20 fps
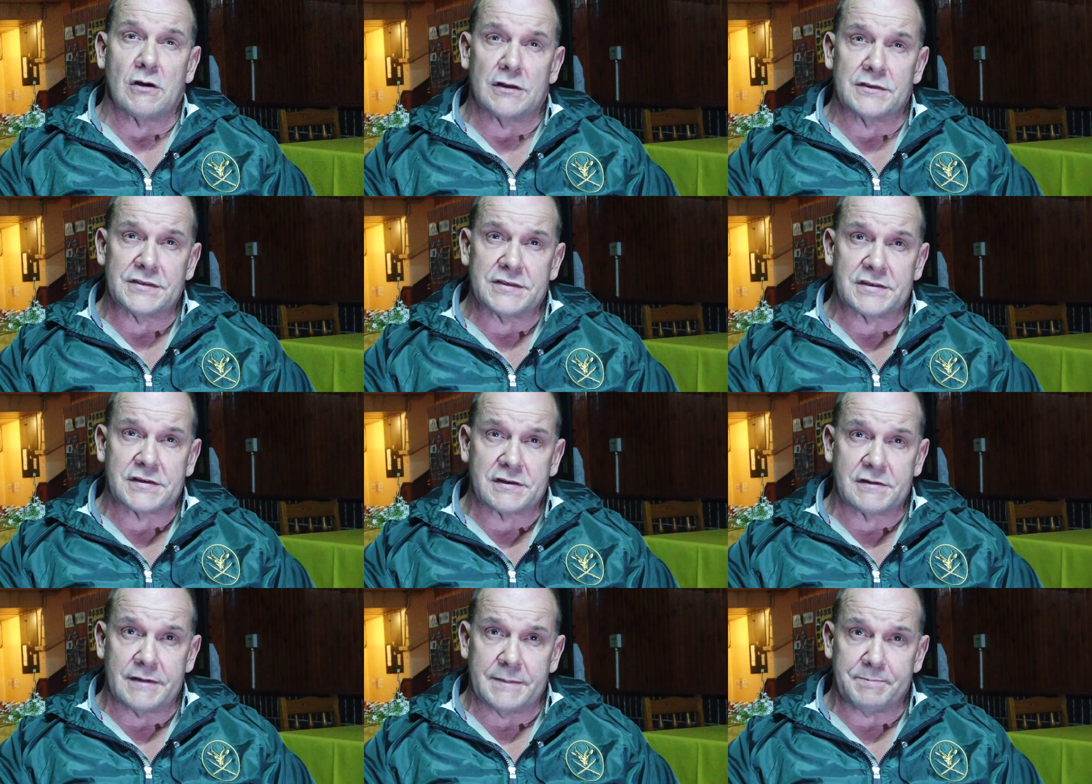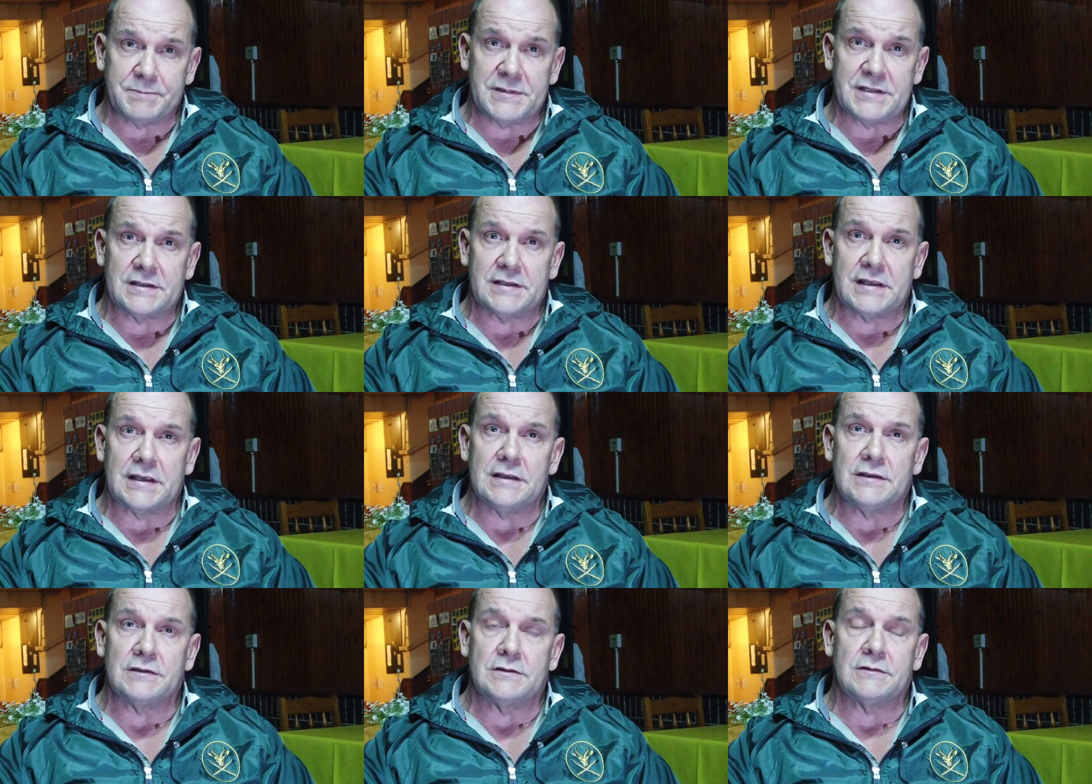
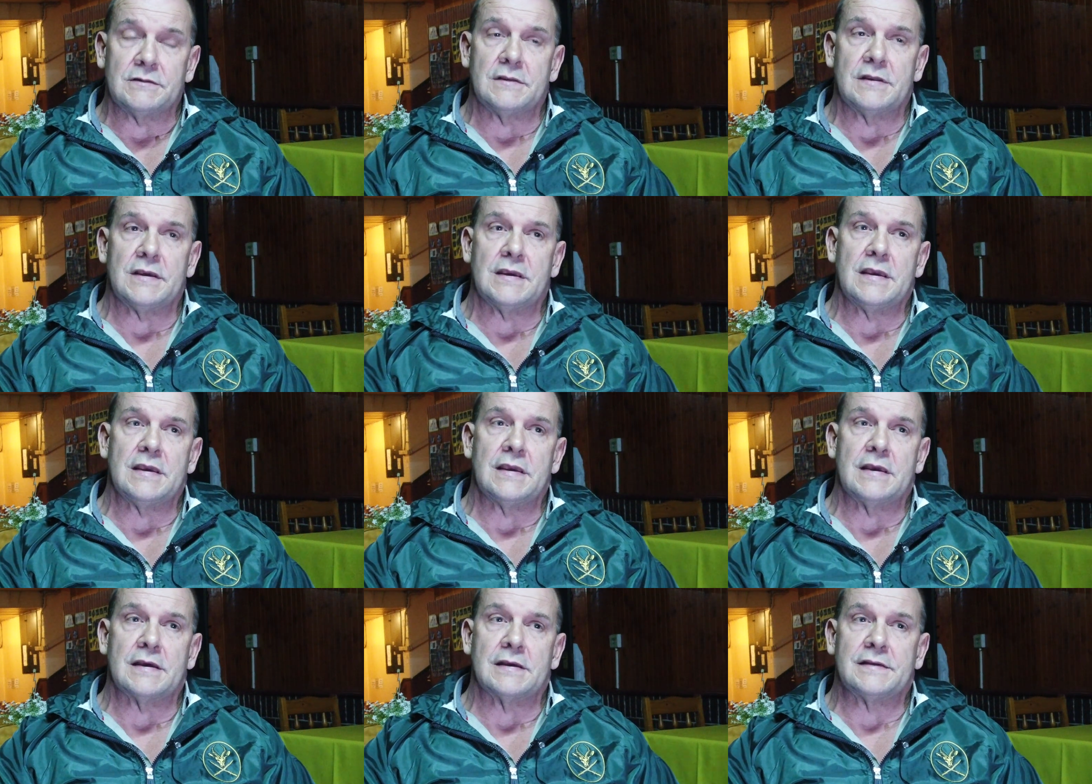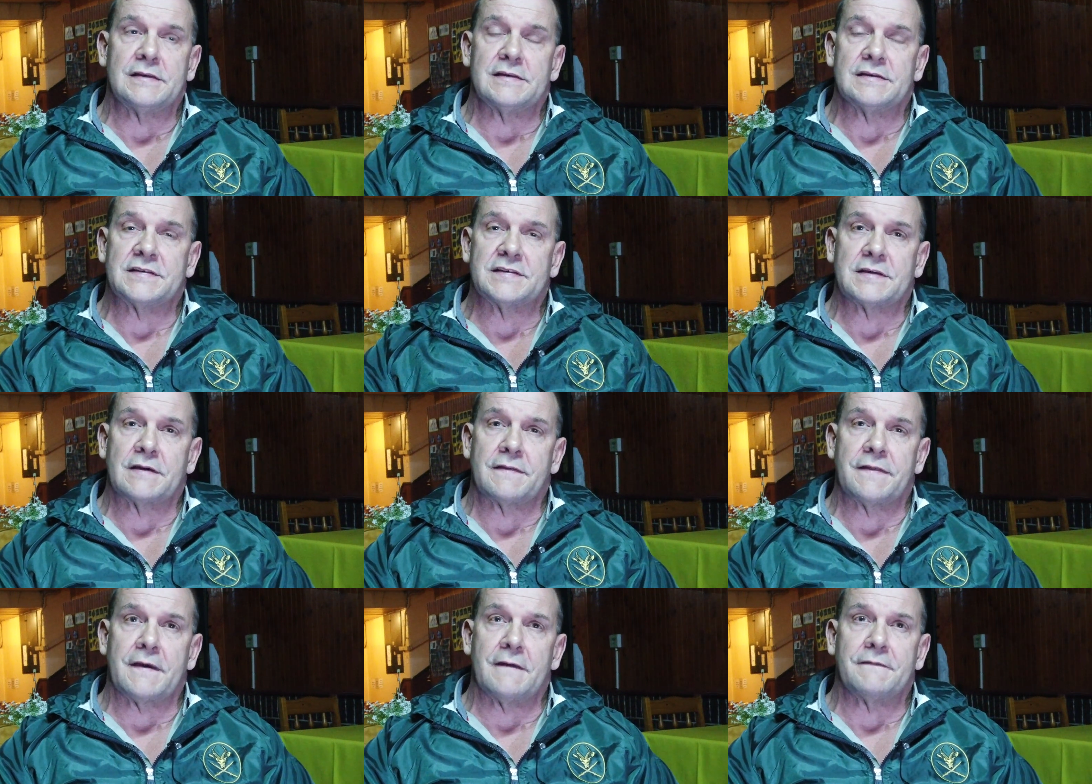conscripted into the
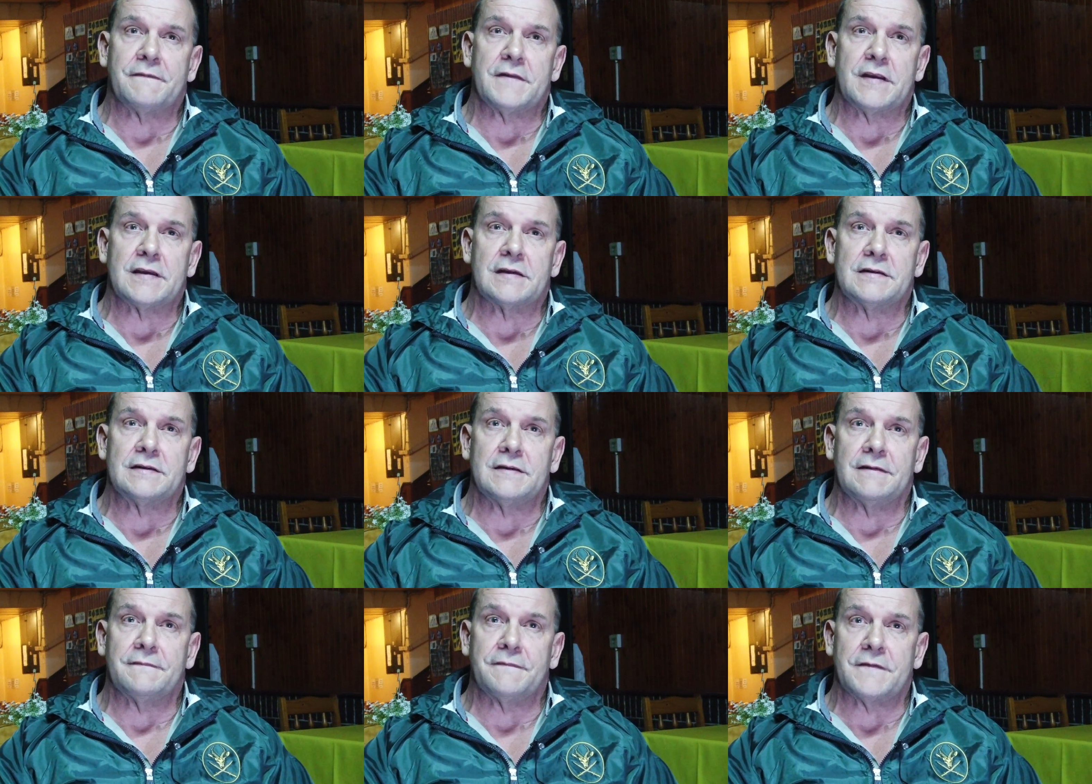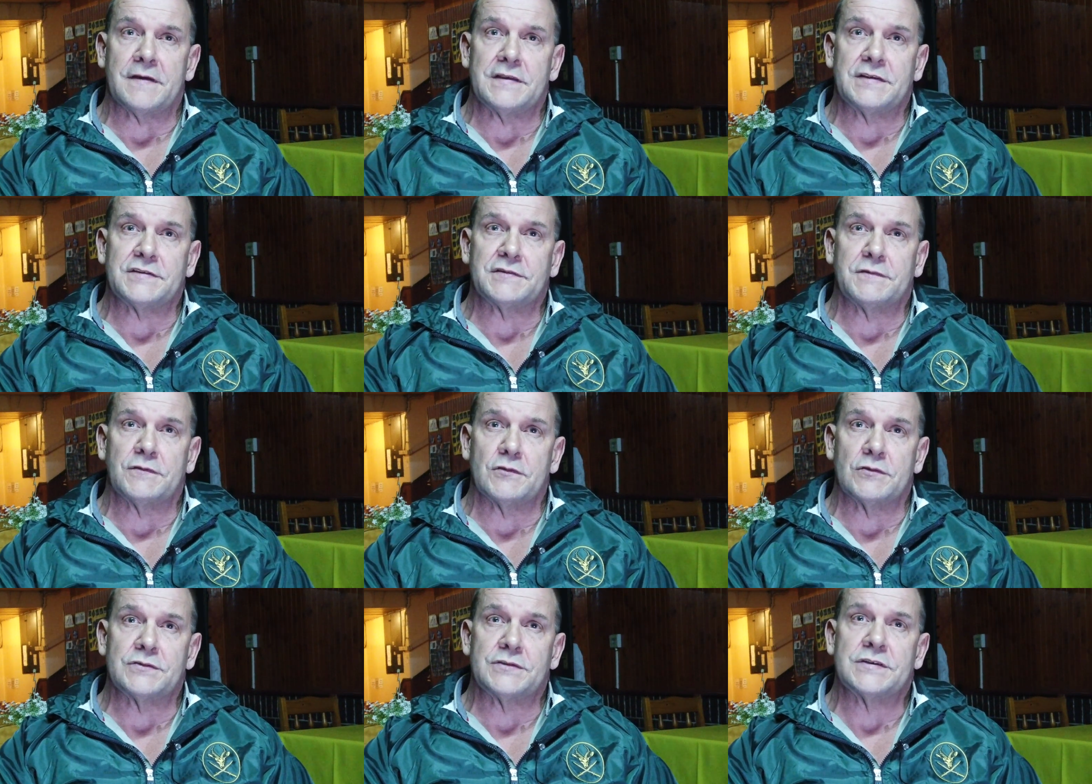South African
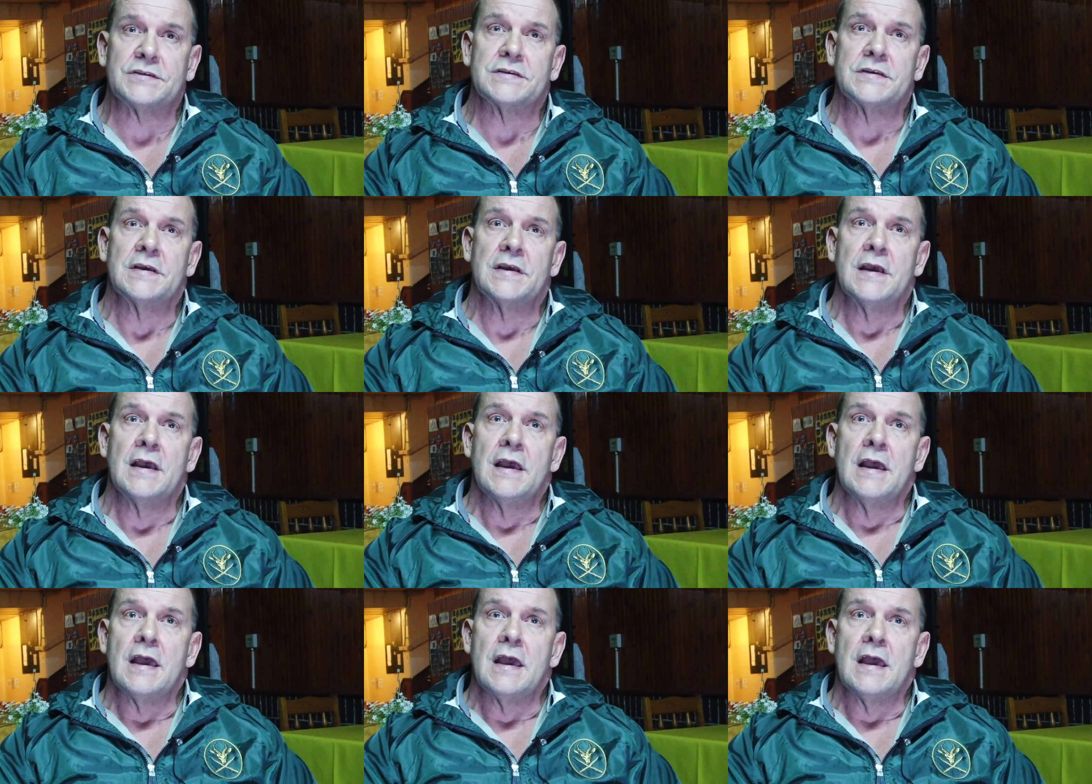Defence Force,